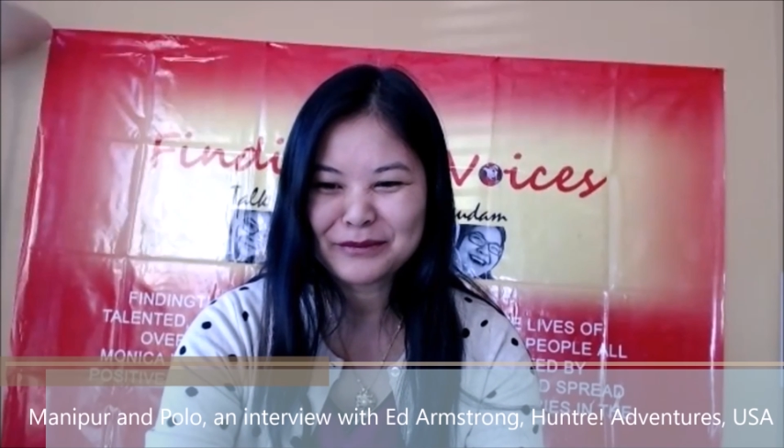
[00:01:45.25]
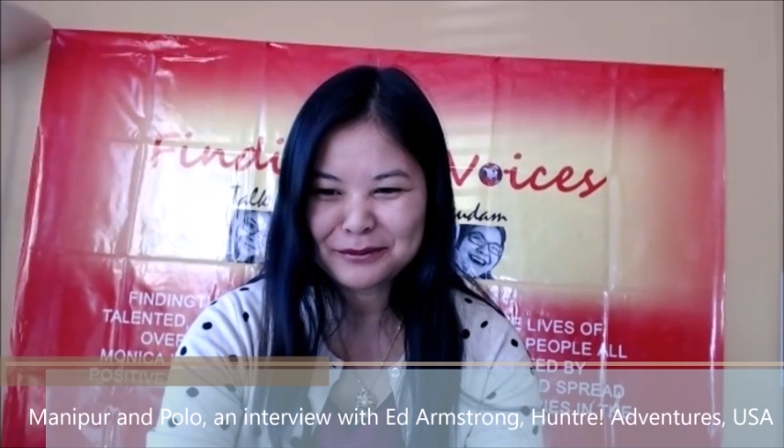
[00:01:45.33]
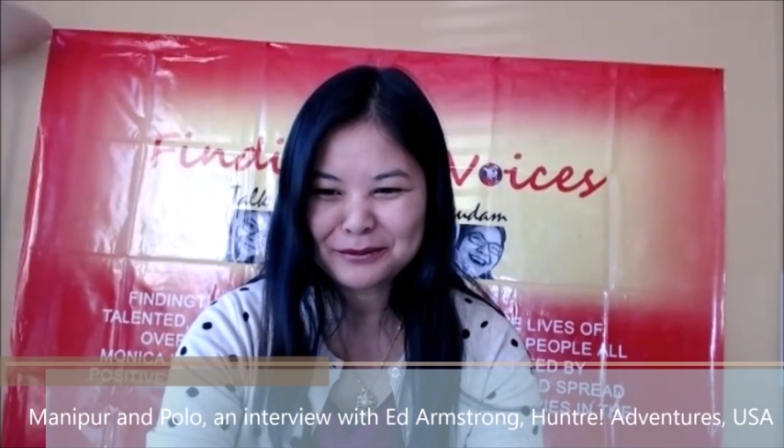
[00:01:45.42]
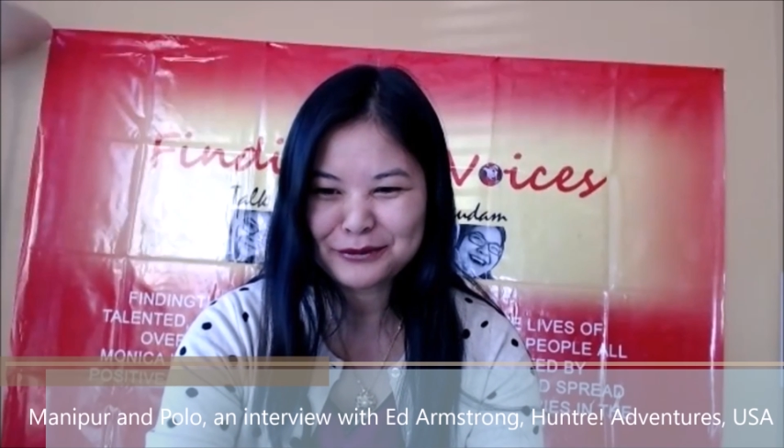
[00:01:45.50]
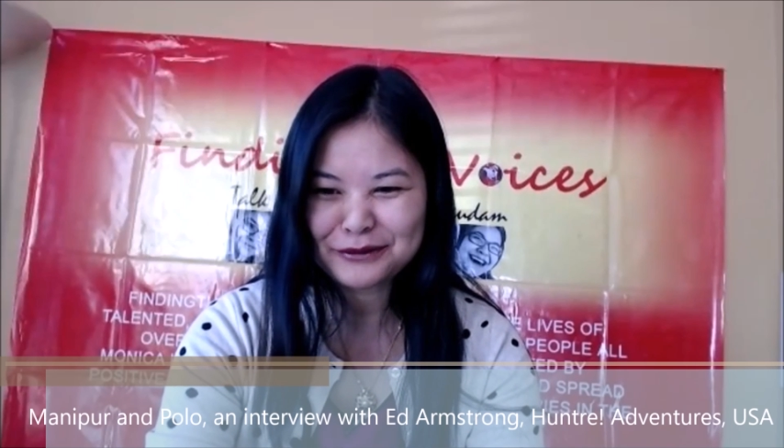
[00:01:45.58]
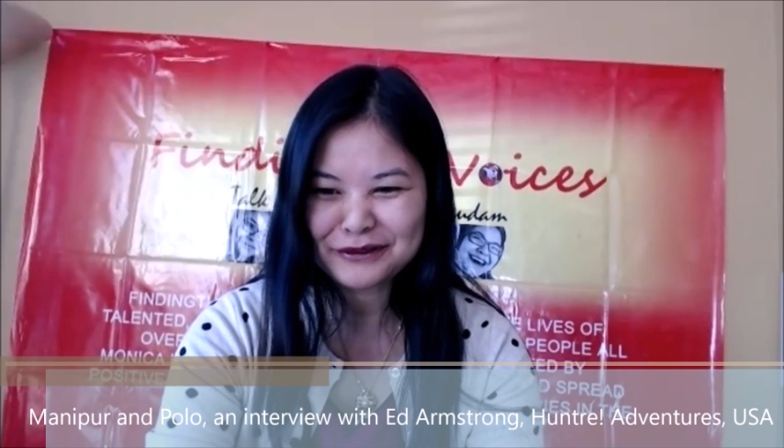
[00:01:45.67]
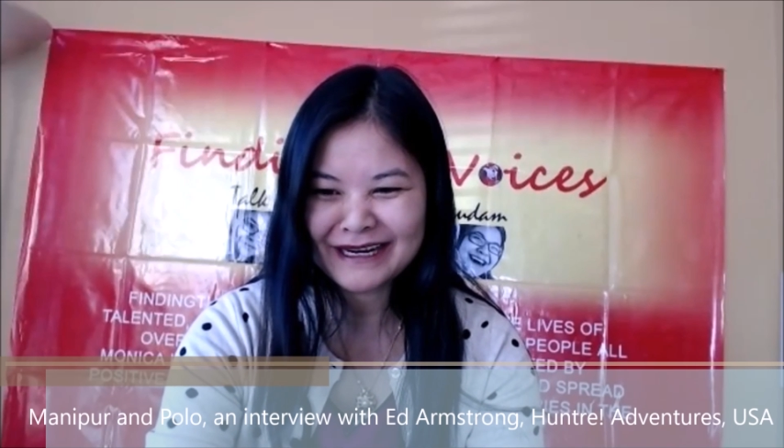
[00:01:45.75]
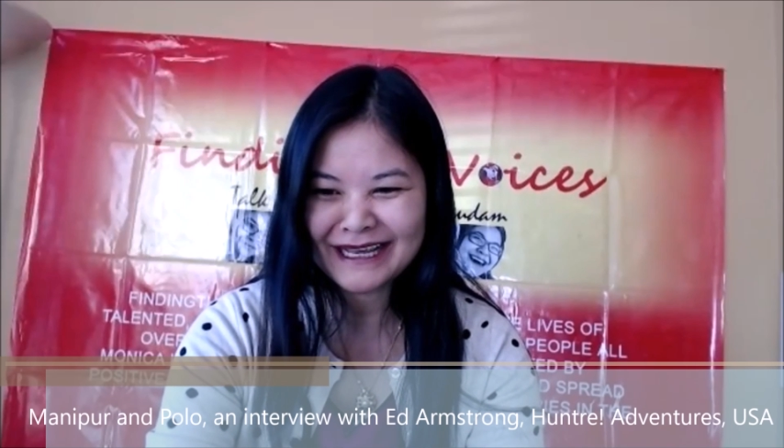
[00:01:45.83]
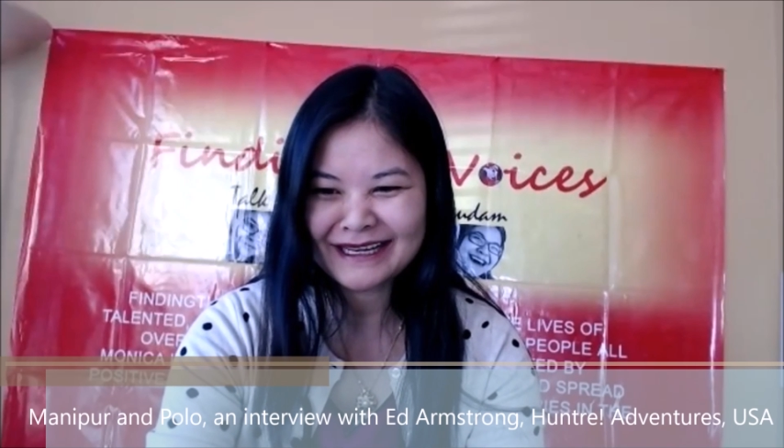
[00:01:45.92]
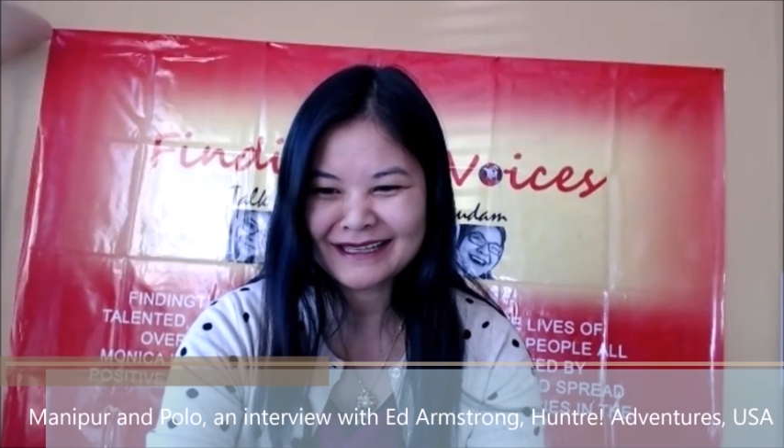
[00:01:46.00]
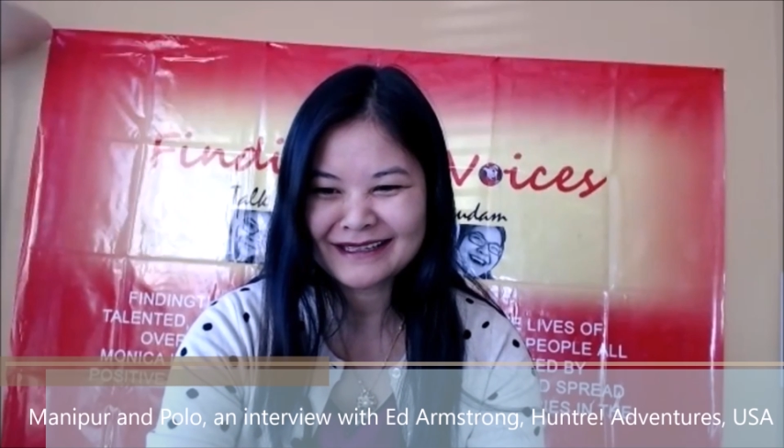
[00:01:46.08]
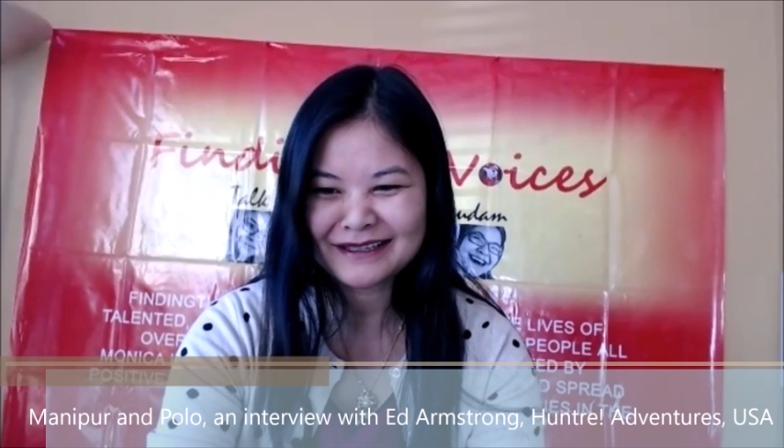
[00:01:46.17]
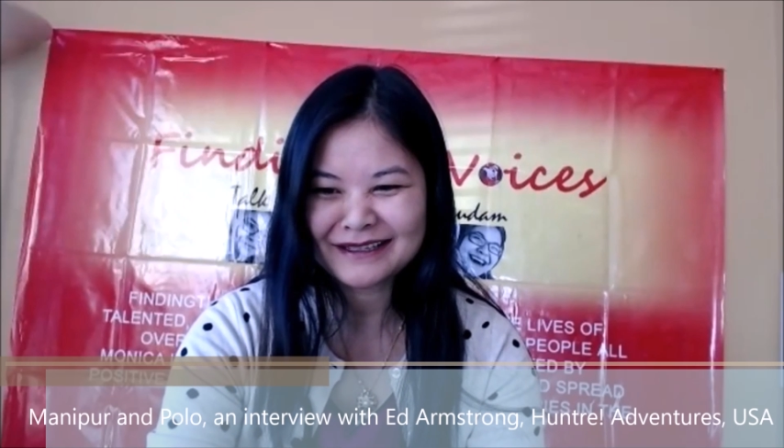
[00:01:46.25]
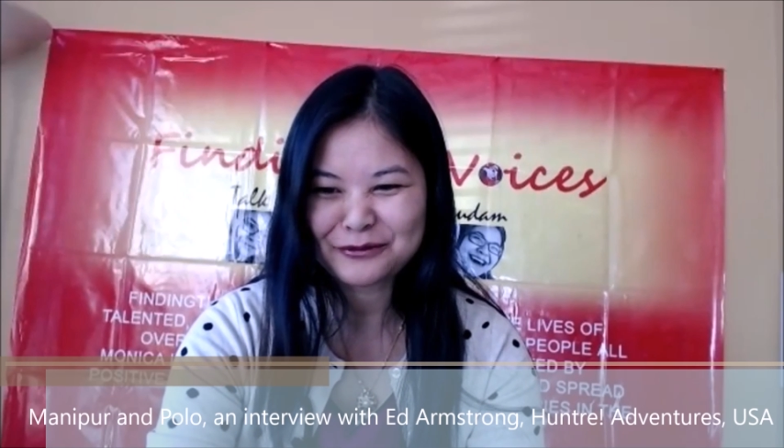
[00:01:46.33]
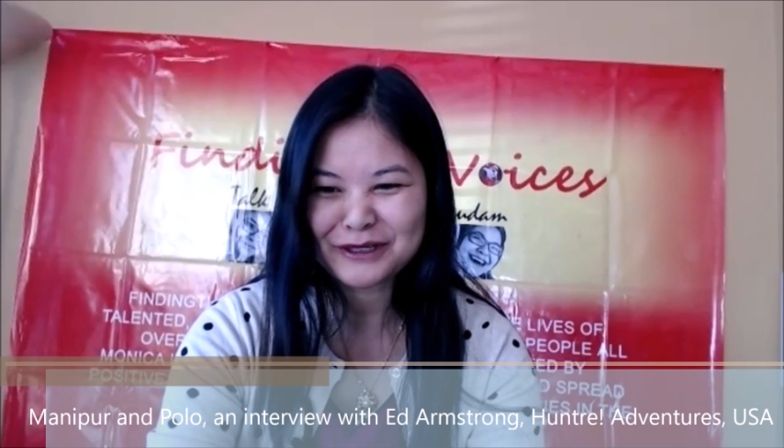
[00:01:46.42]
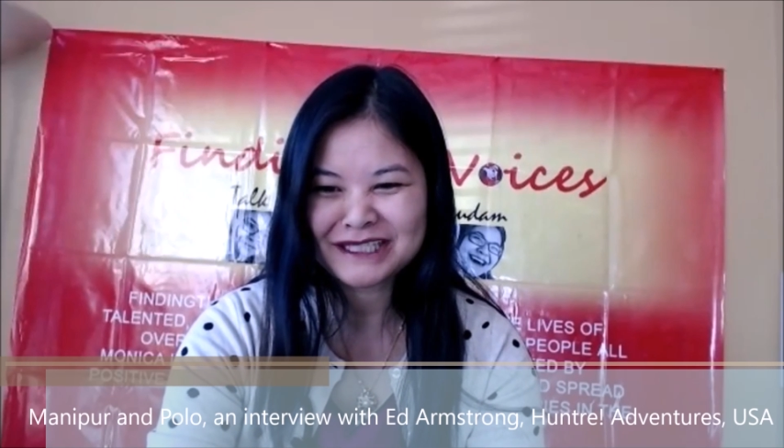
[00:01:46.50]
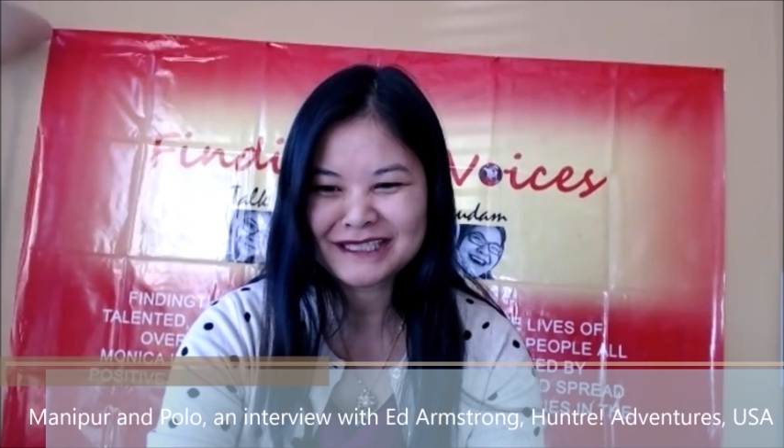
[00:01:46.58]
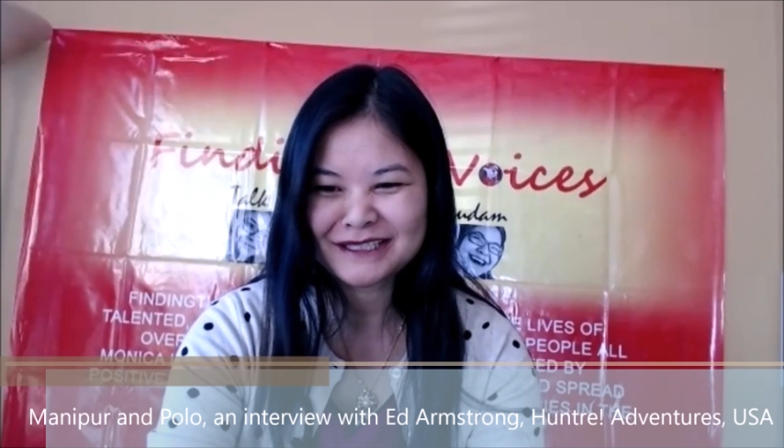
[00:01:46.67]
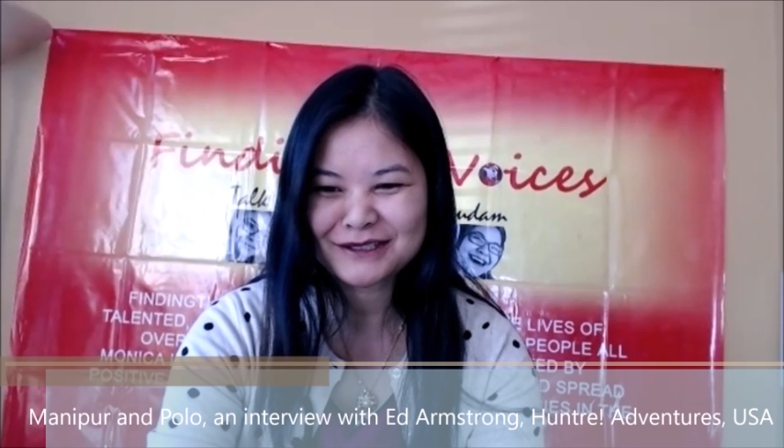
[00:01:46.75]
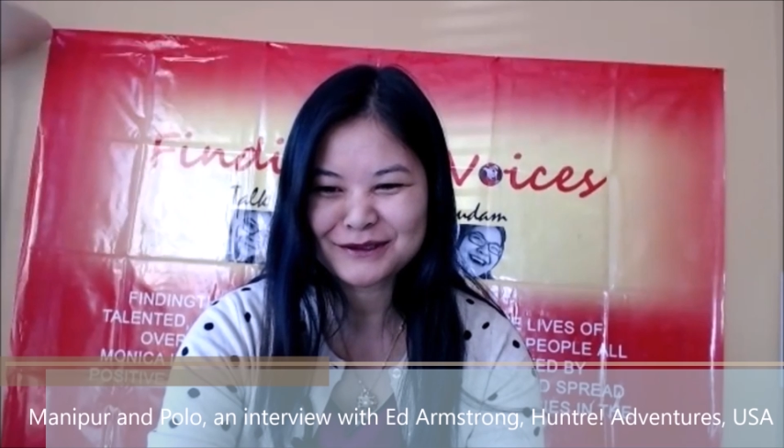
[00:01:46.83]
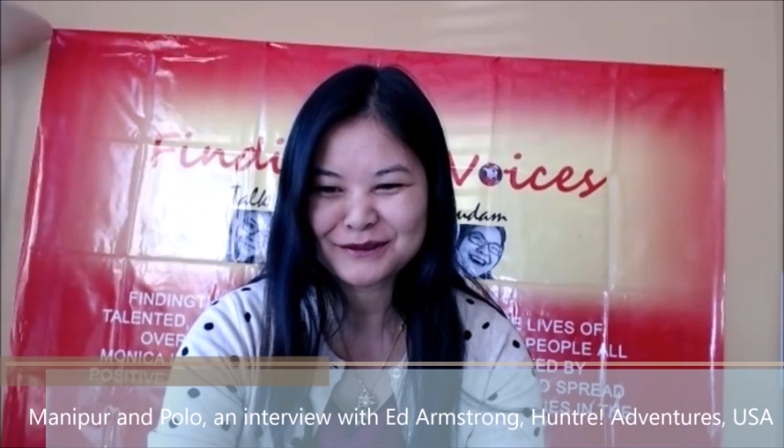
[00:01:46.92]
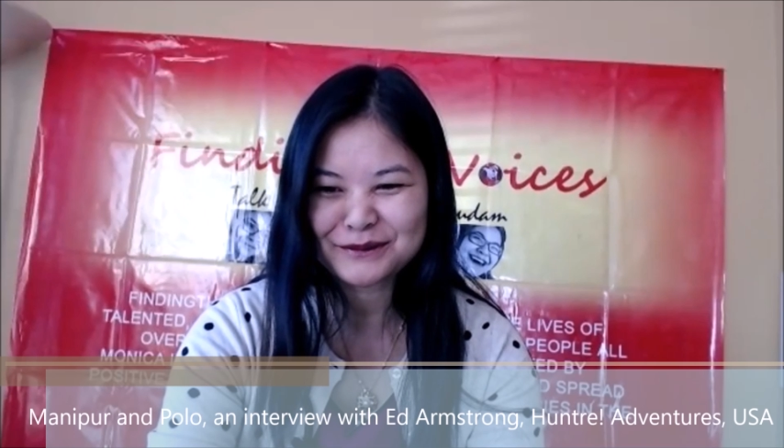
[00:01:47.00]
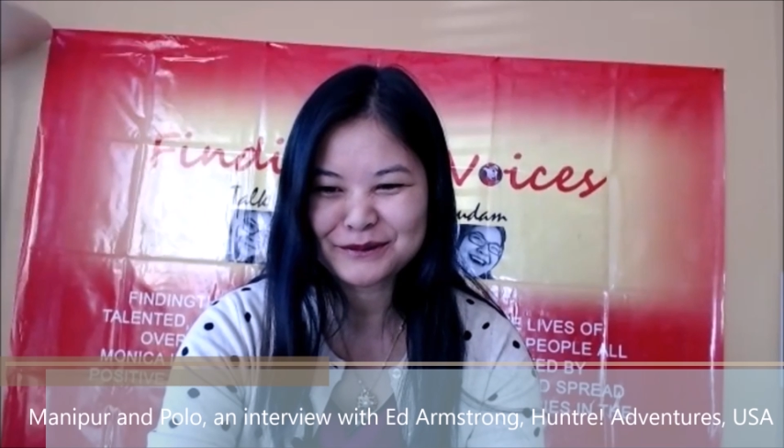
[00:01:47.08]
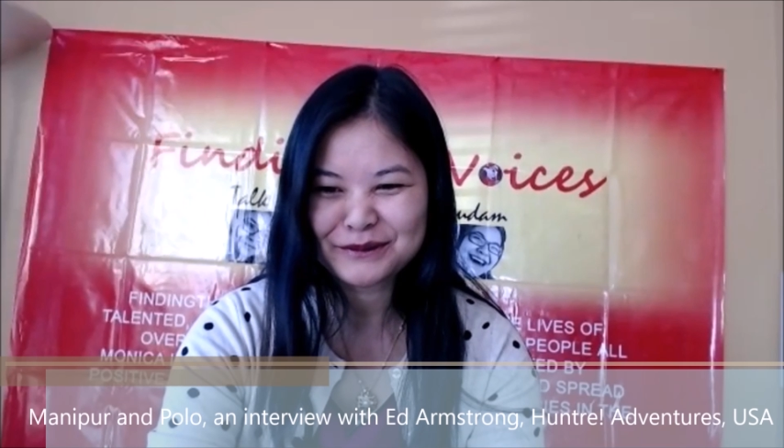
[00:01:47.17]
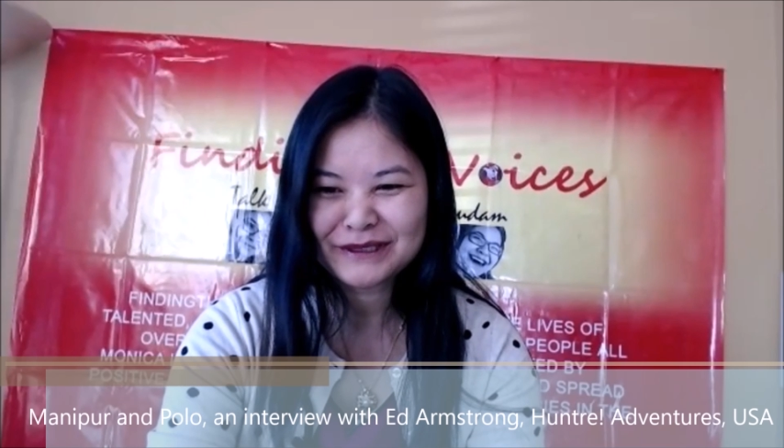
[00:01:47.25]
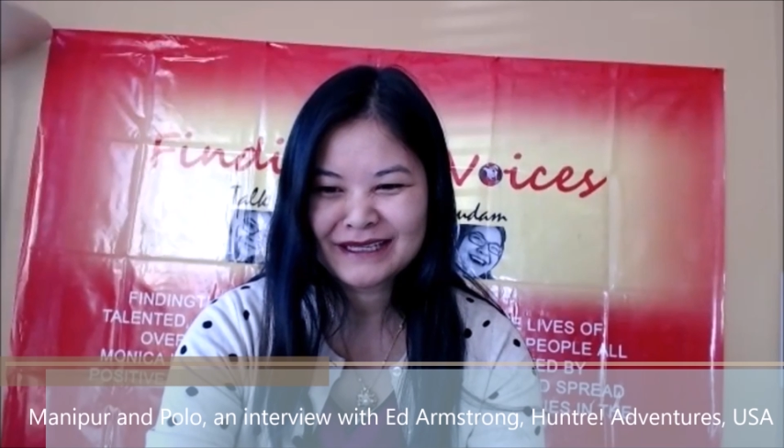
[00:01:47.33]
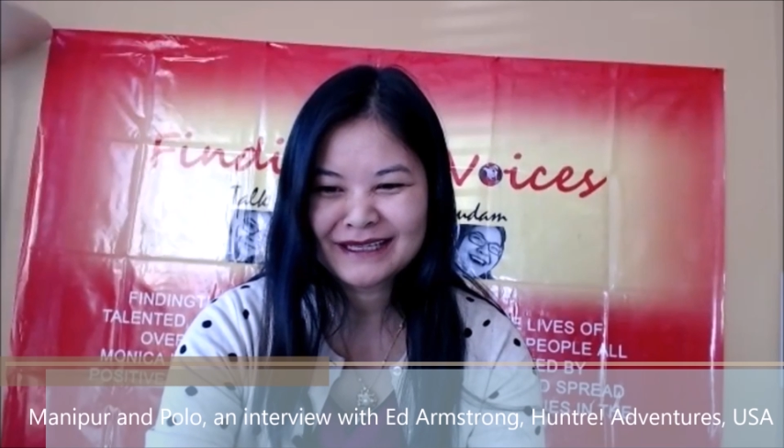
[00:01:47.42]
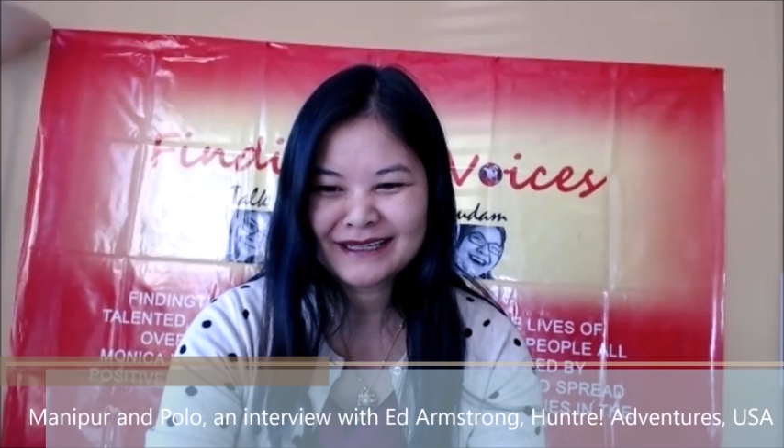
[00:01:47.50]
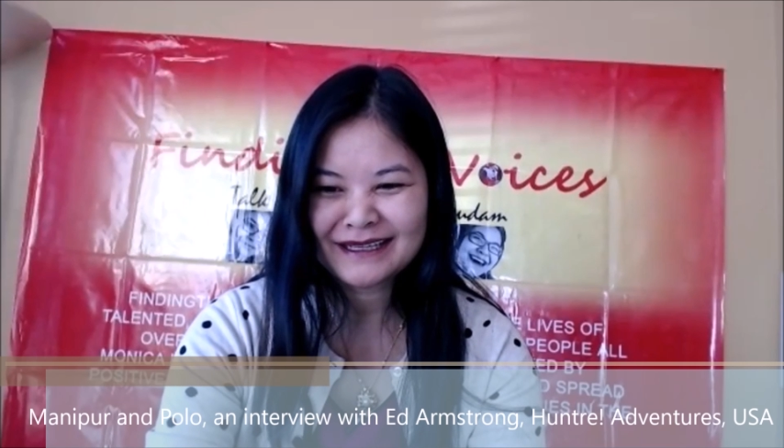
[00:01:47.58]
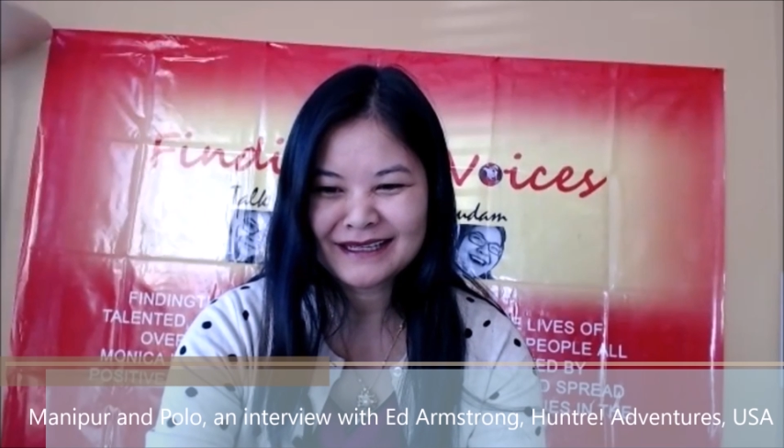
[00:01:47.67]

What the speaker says: Manipur, and I wanted to